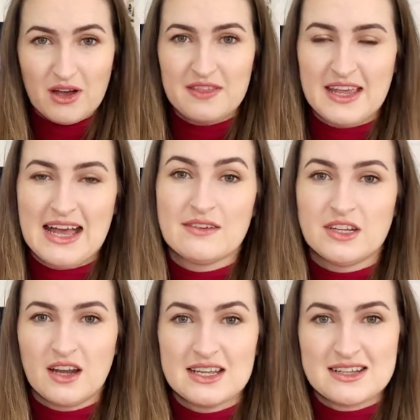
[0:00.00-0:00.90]
and they have
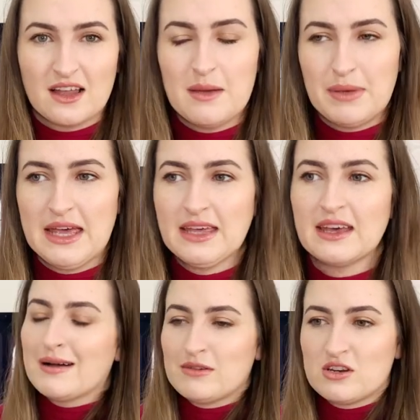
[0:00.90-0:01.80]
a nice light pink,
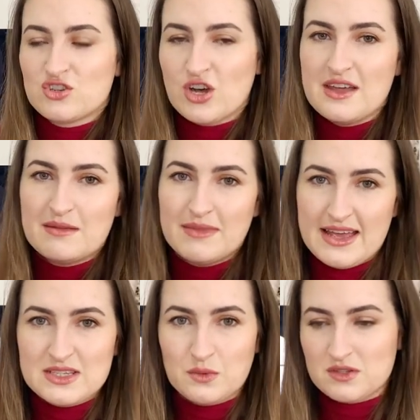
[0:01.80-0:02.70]
but I'm going to try them
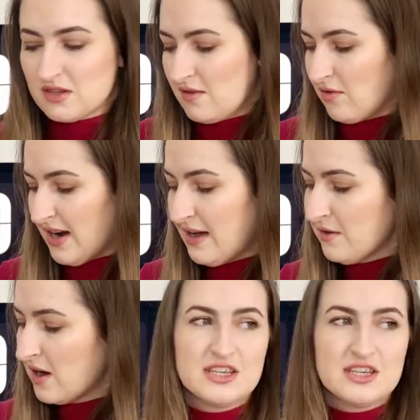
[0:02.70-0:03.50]
next once I run out.